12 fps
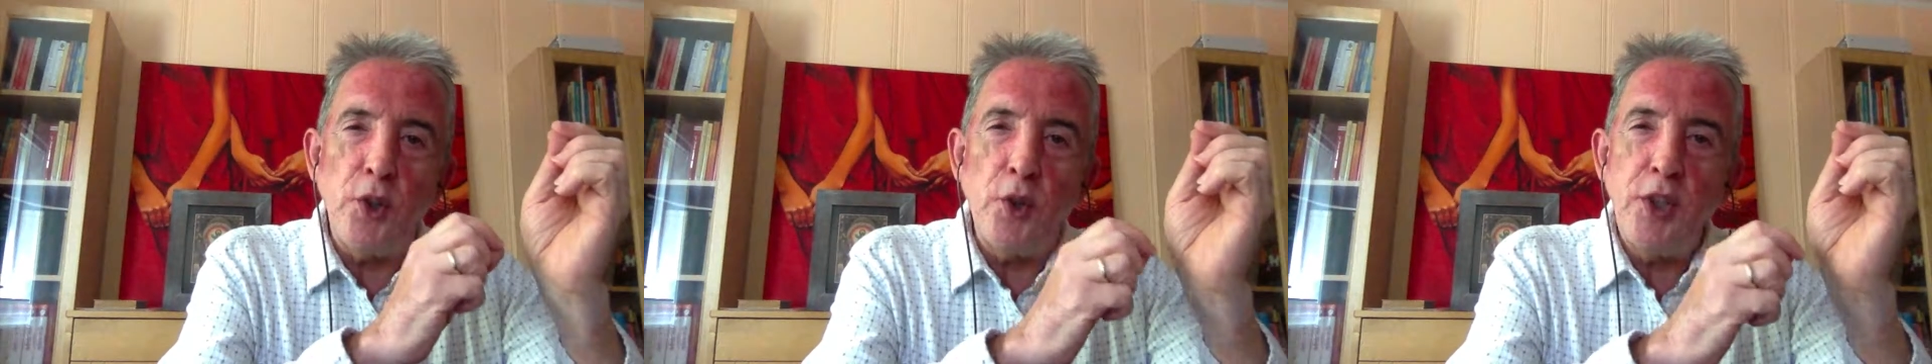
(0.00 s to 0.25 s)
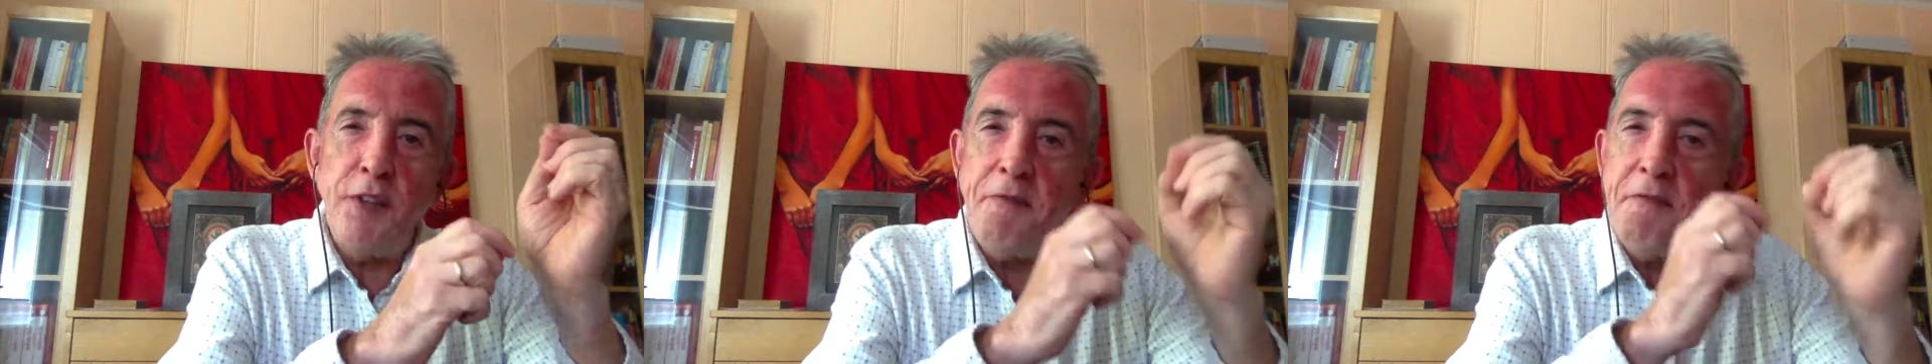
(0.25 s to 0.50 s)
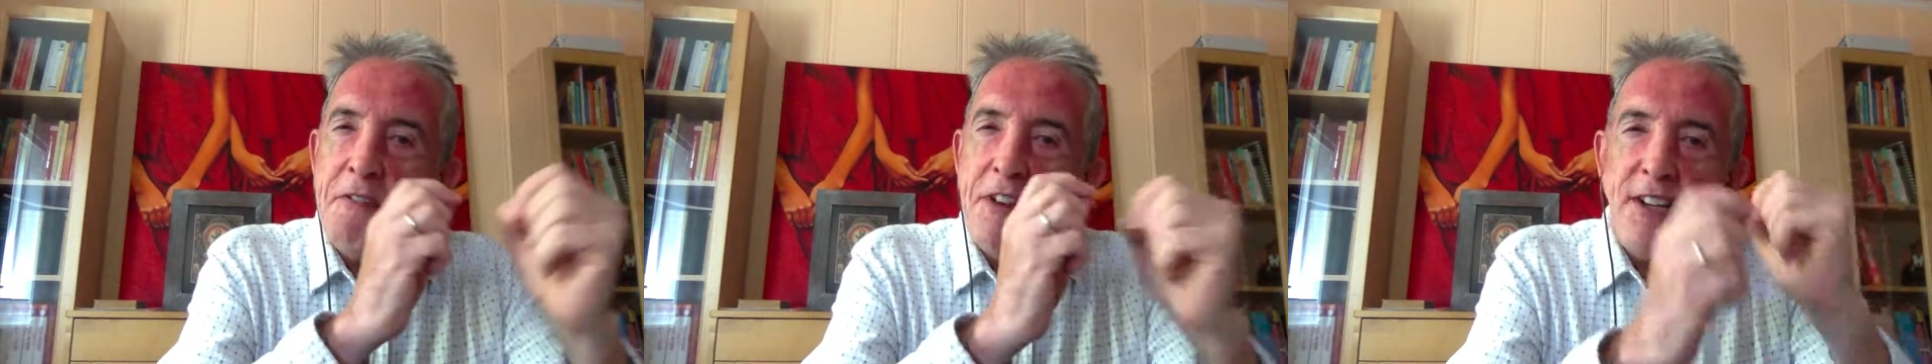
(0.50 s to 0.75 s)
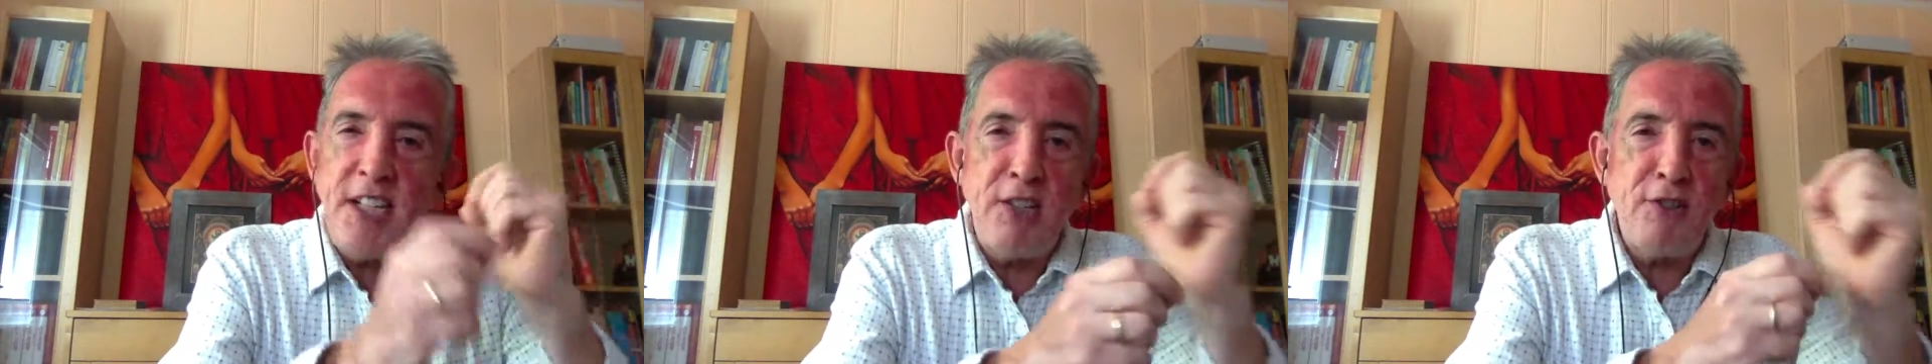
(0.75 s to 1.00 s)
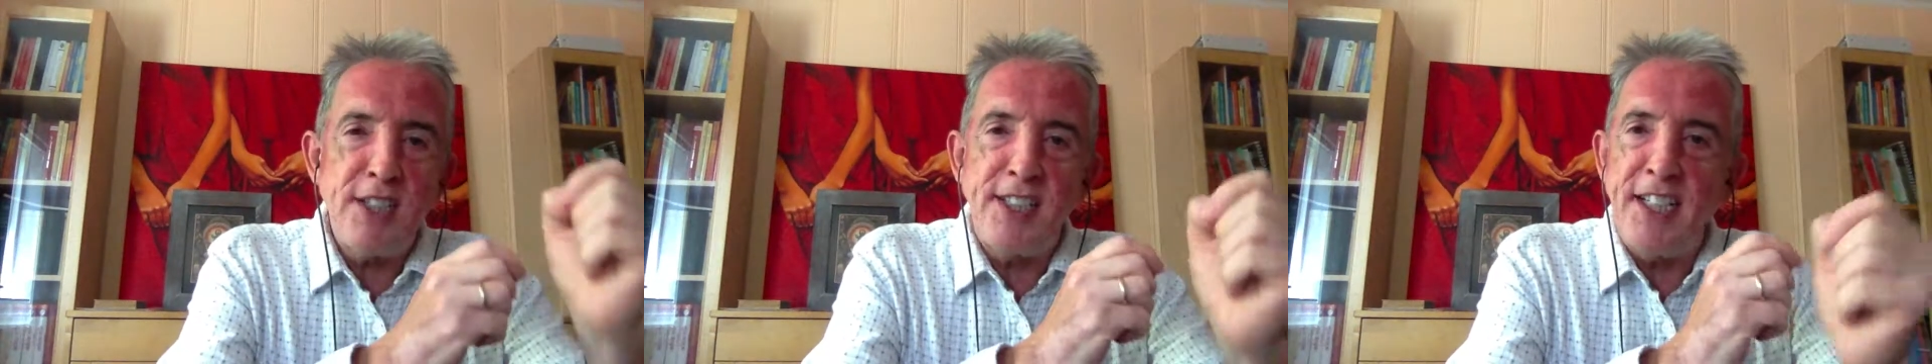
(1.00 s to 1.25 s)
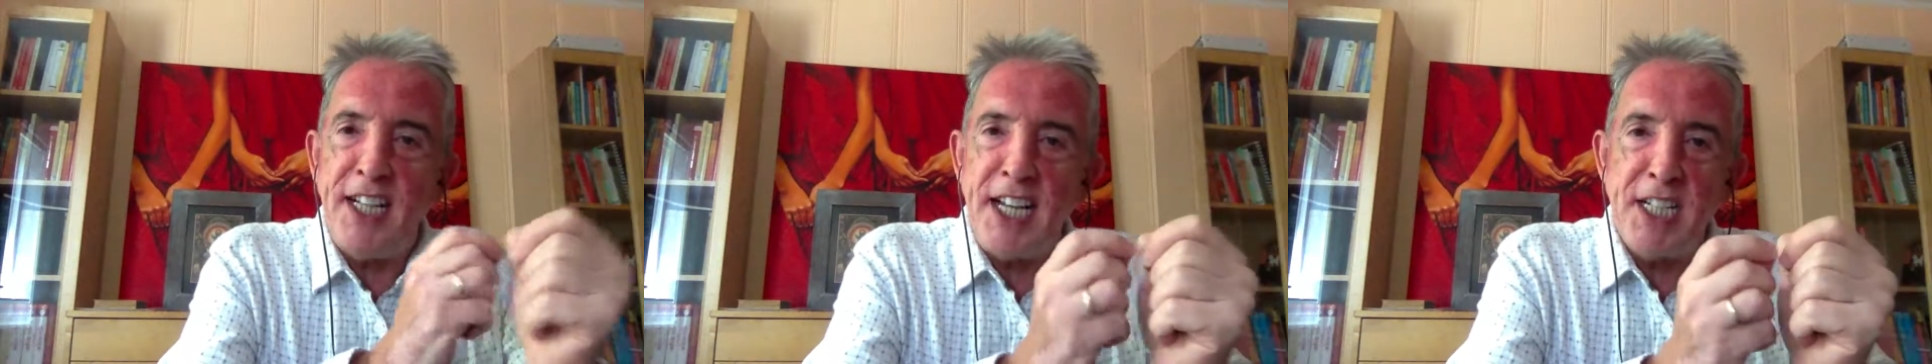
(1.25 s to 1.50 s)
other very
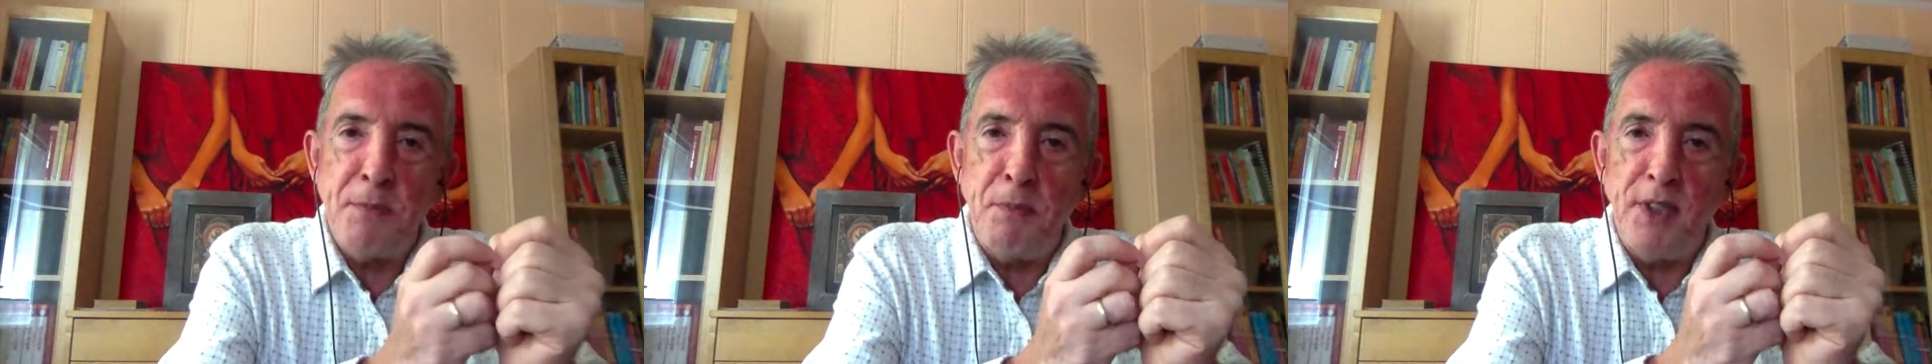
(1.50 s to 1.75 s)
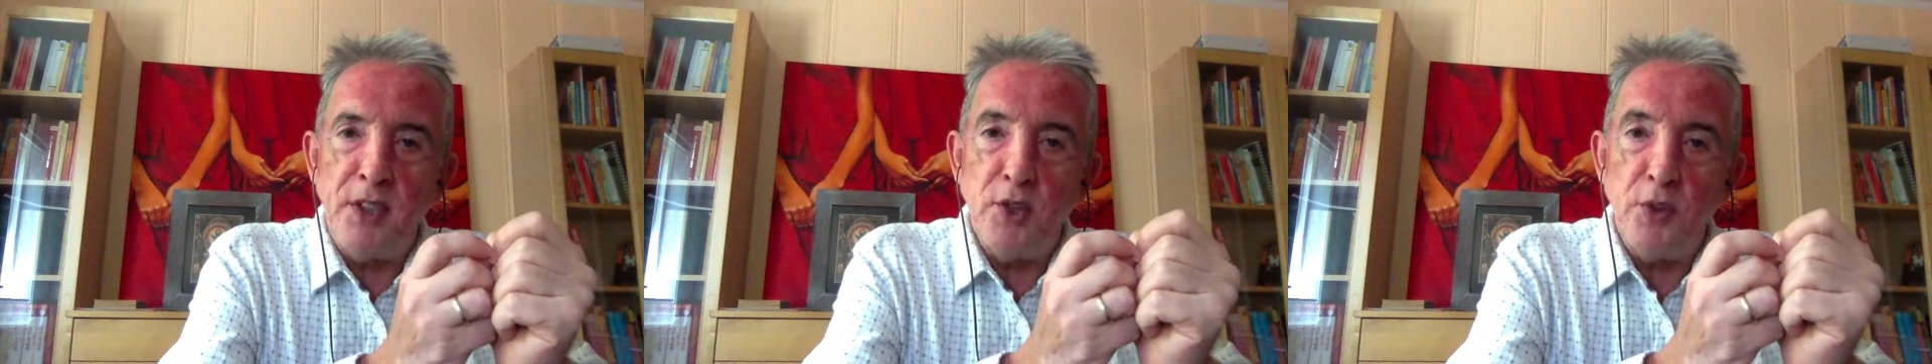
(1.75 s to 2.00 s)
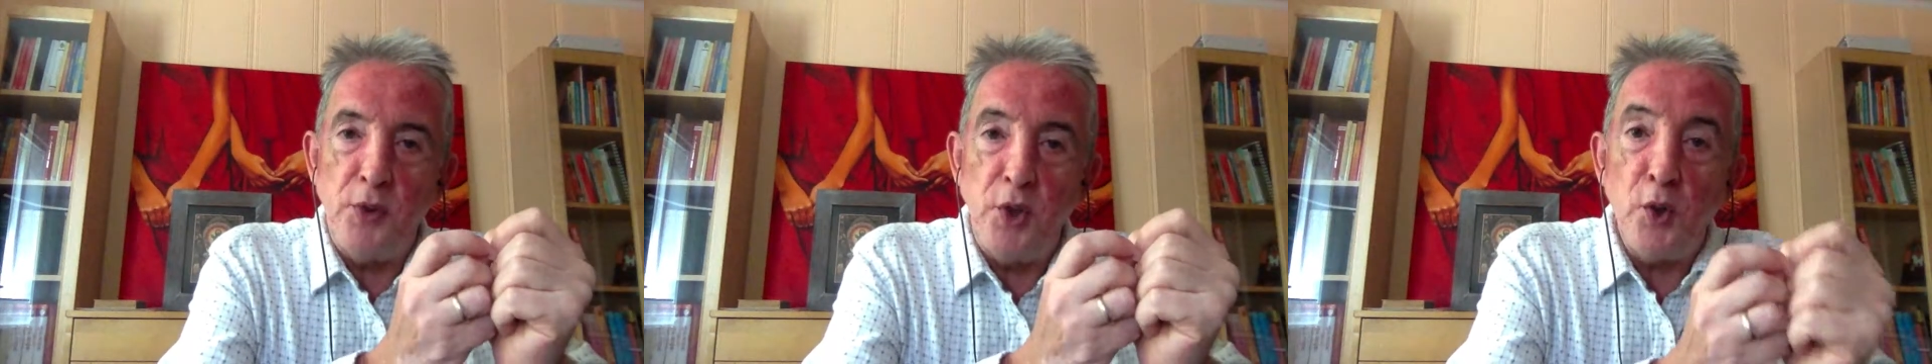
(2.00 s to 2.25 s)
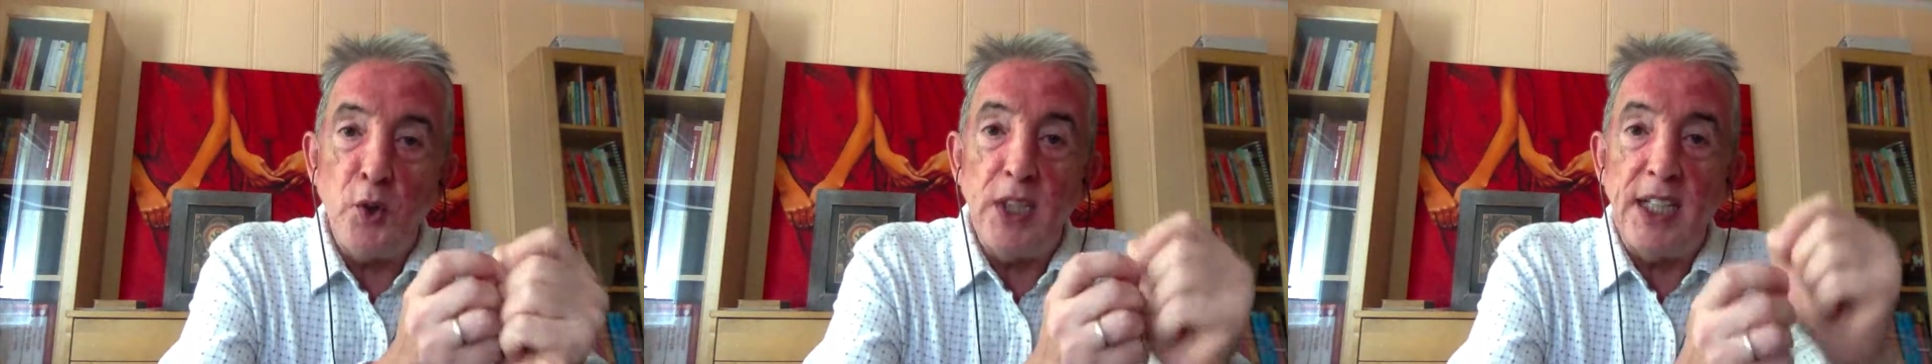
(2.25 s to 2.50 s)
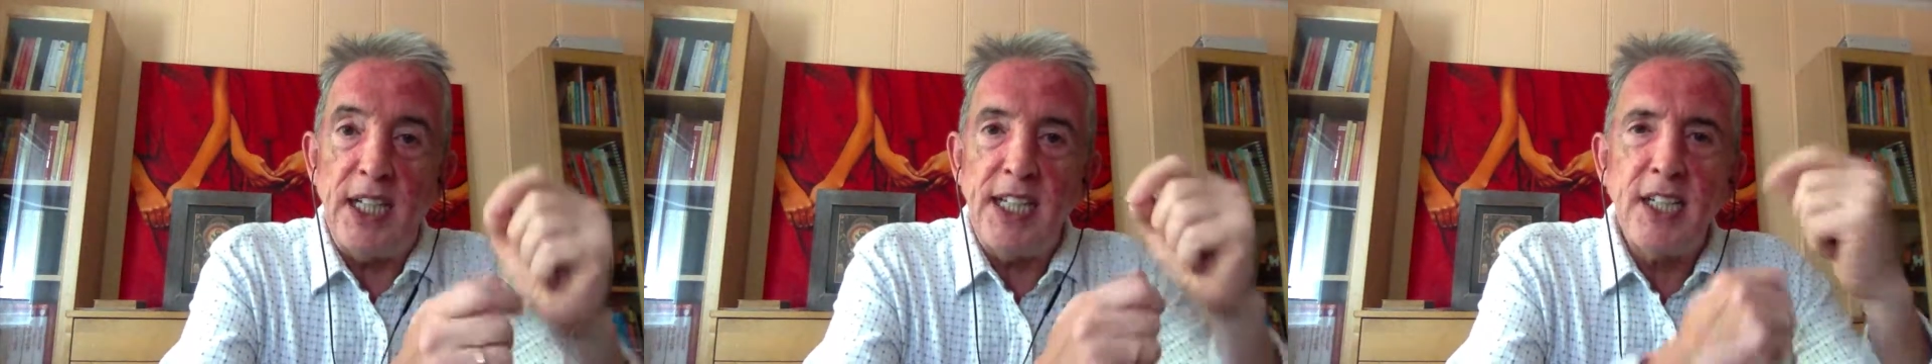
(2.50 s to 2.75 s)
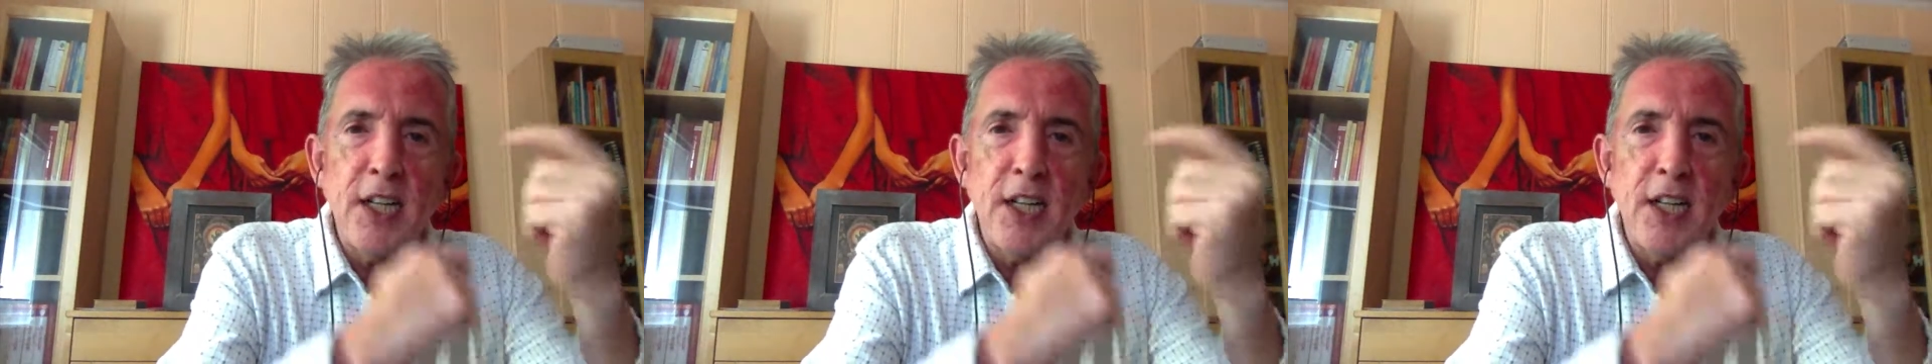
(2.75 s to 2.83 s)
interesting aspects of yoga, like